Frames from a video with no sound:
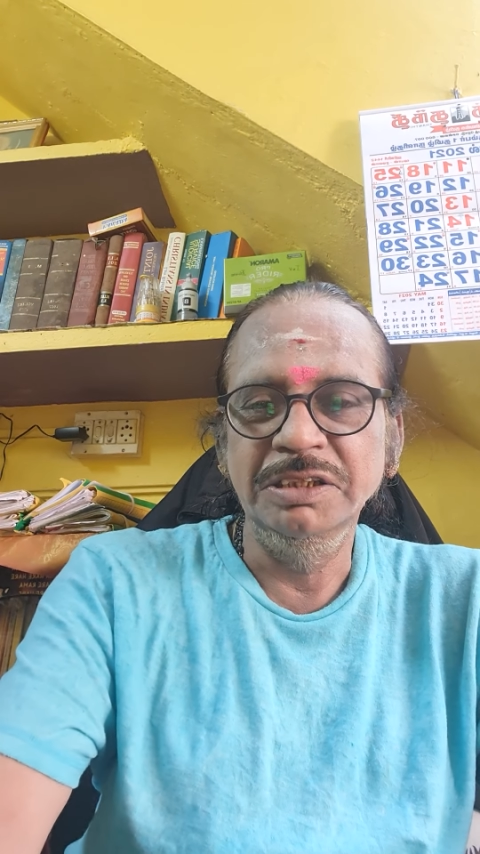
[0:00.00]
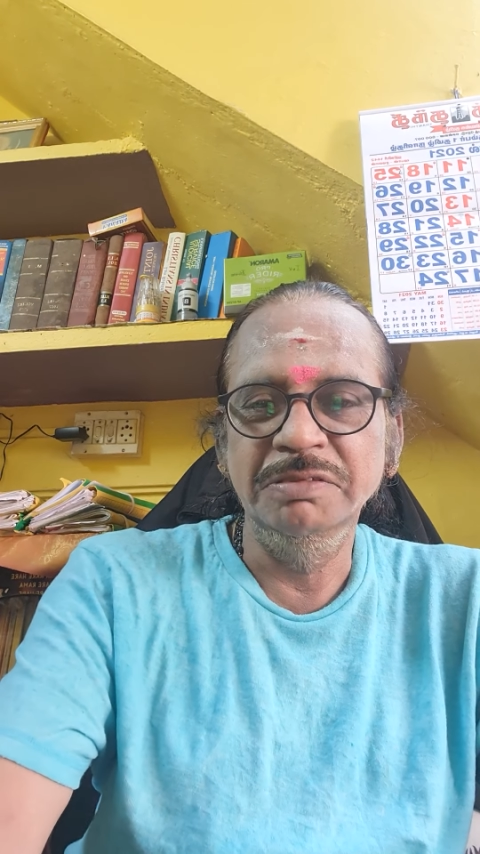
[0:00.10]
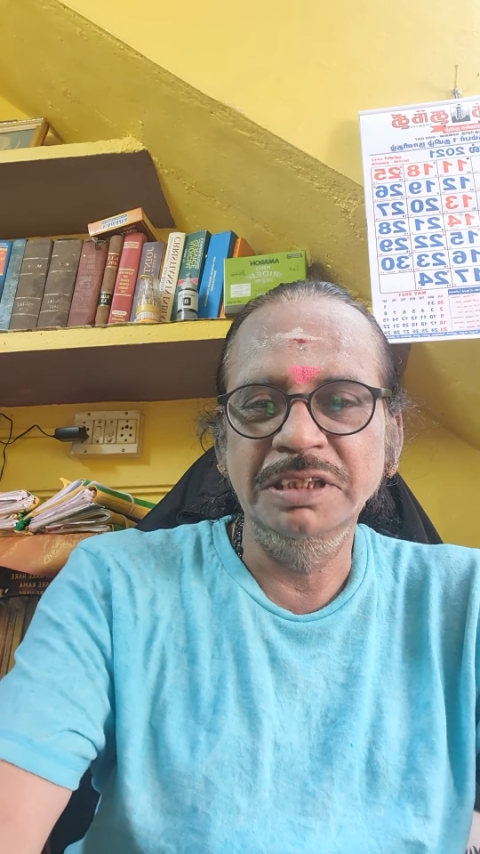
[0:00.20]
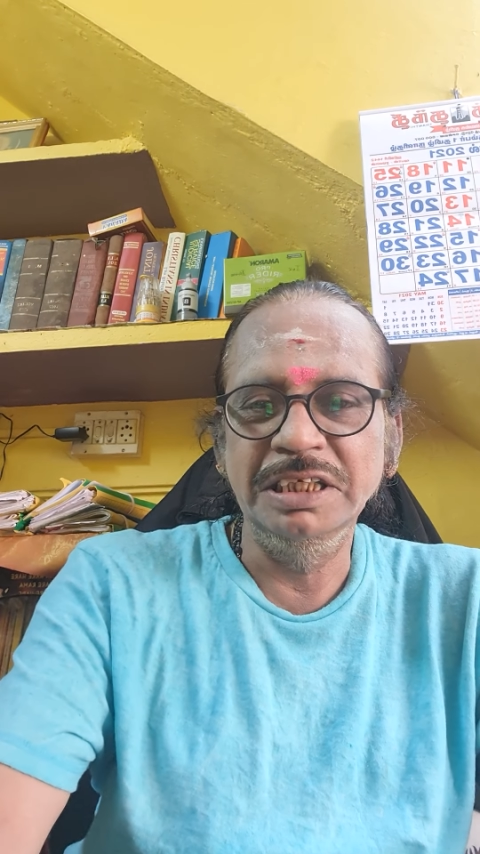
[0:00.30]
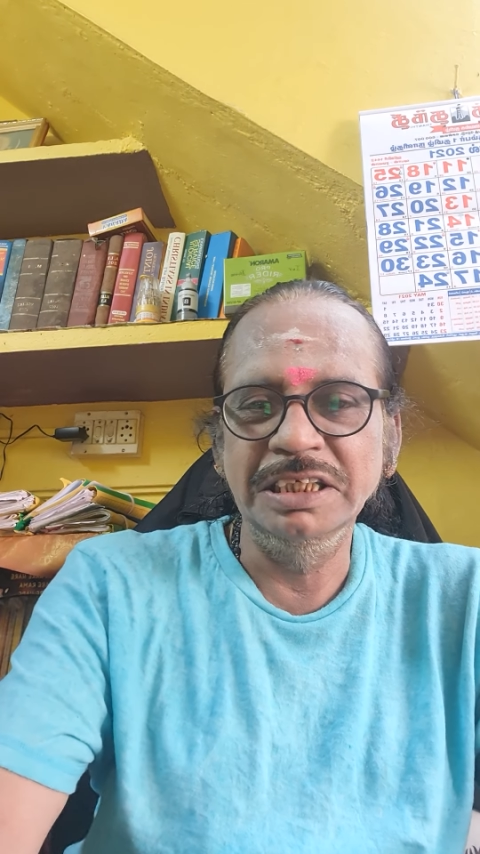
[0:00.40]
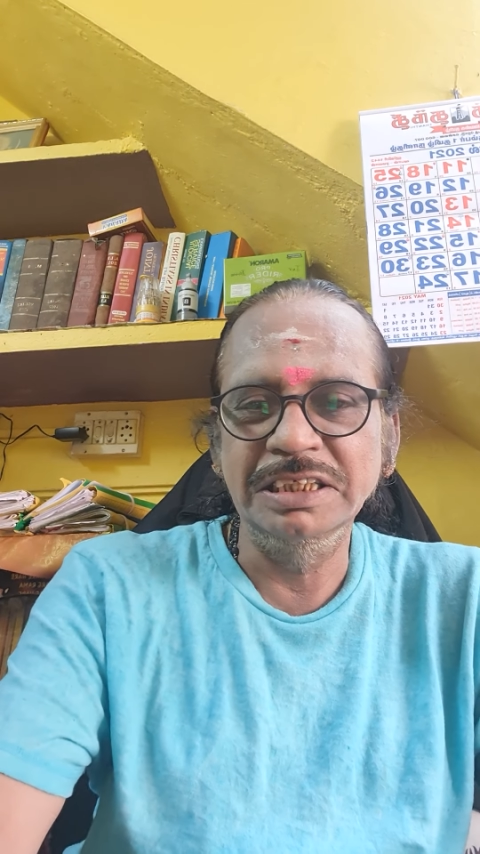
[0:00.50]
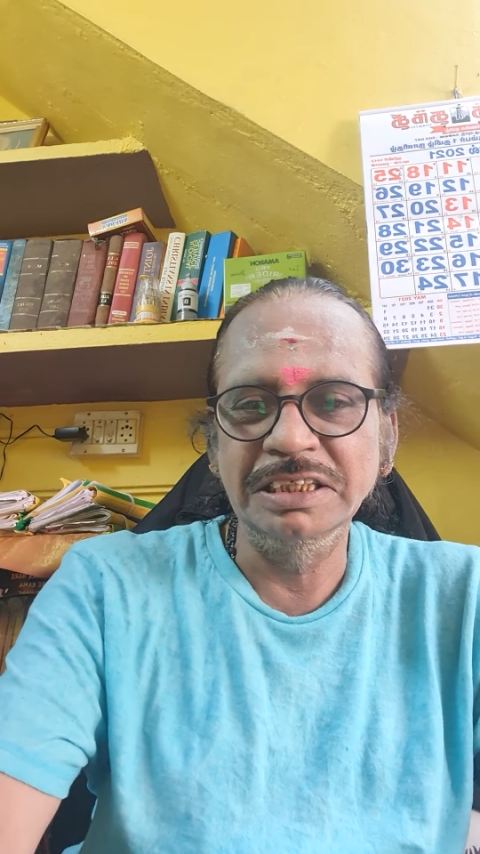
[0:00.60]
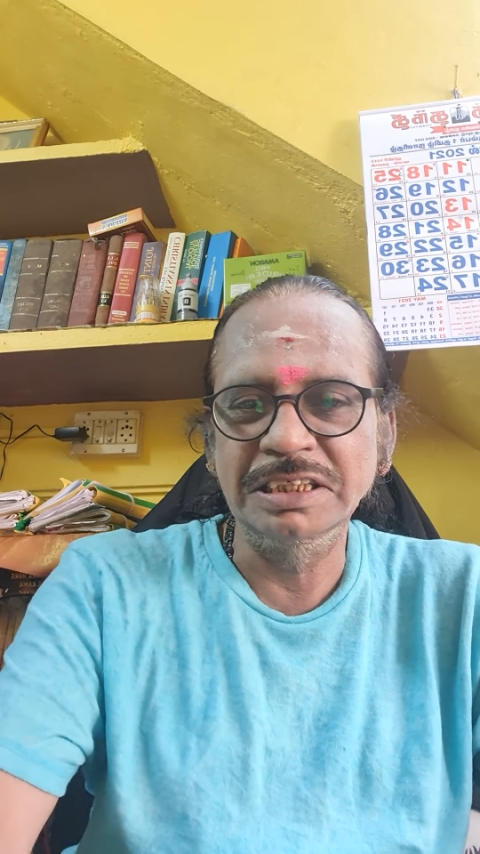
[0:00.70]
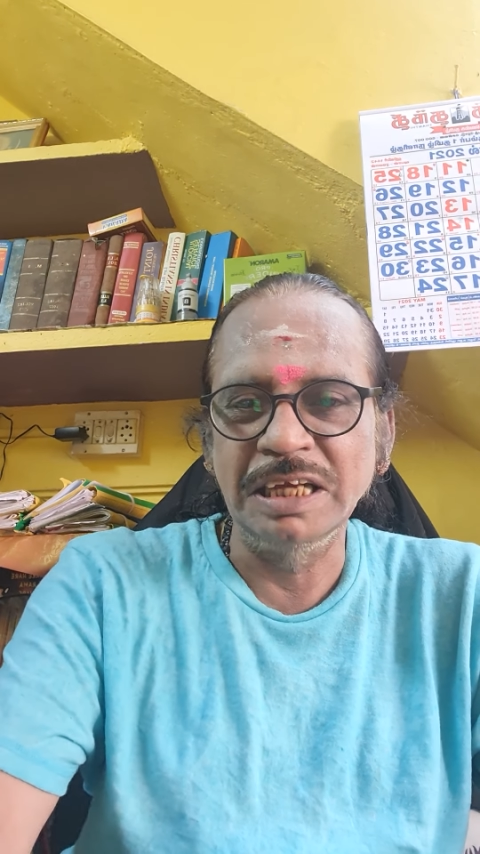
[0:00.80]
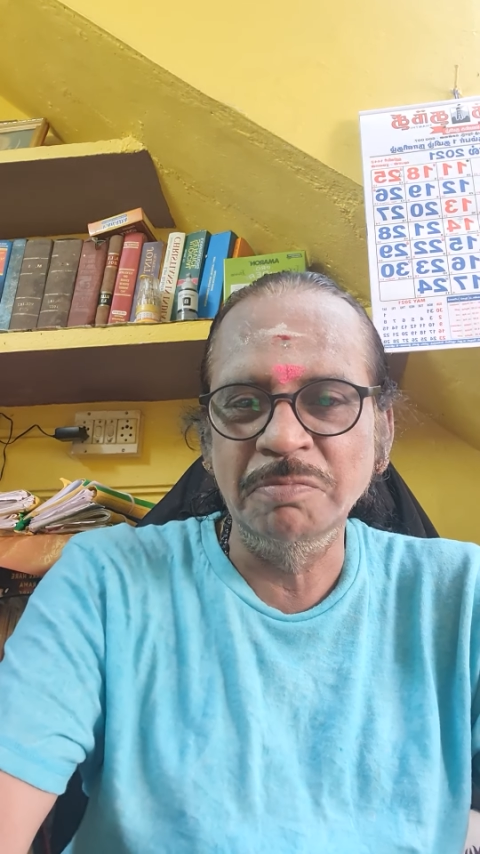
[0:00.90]
even you can
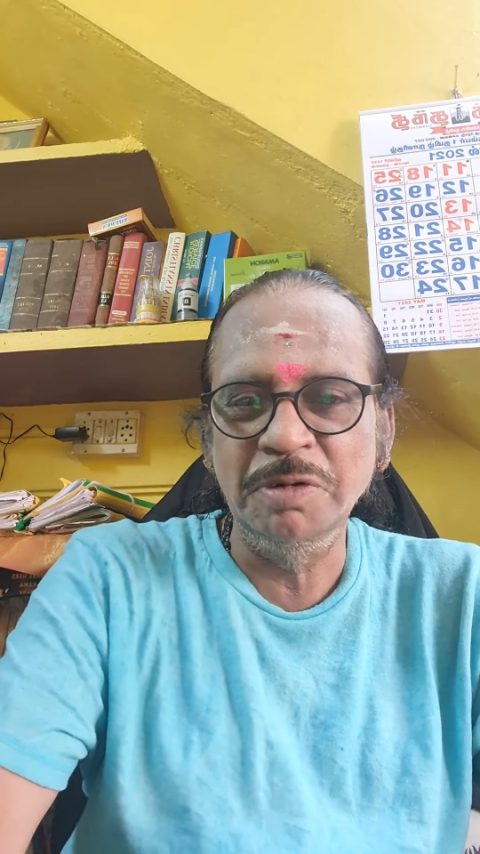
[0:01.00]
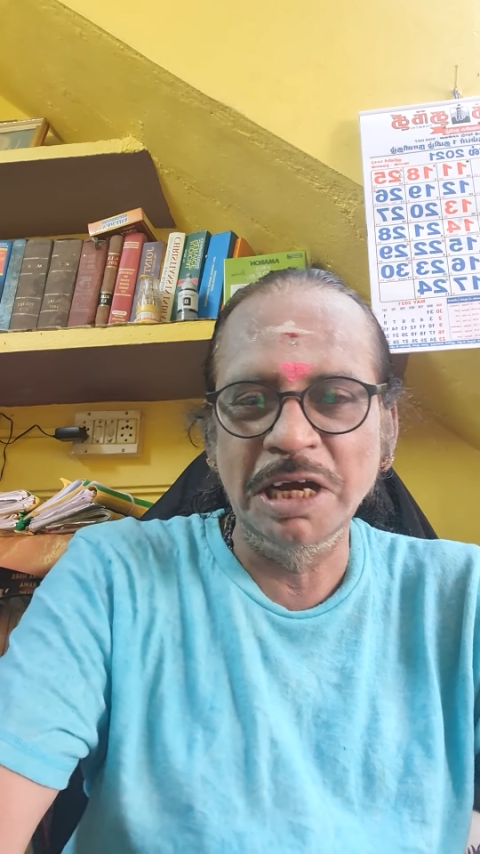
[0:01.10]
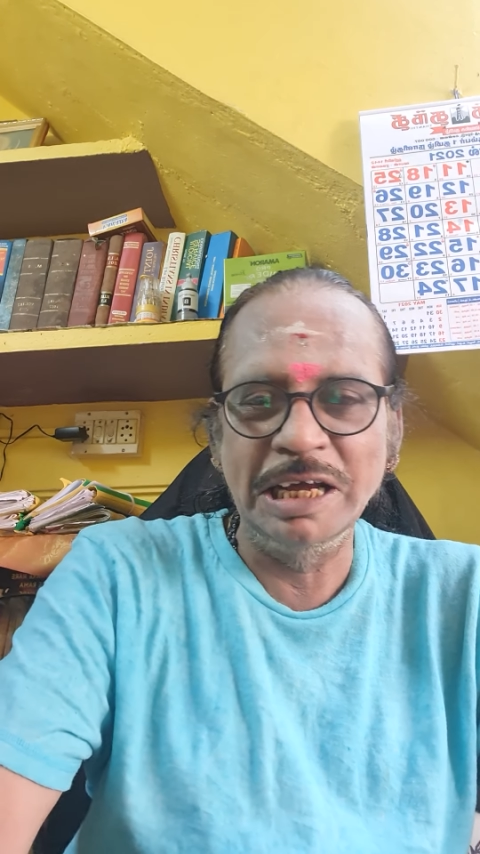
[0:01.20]
say slum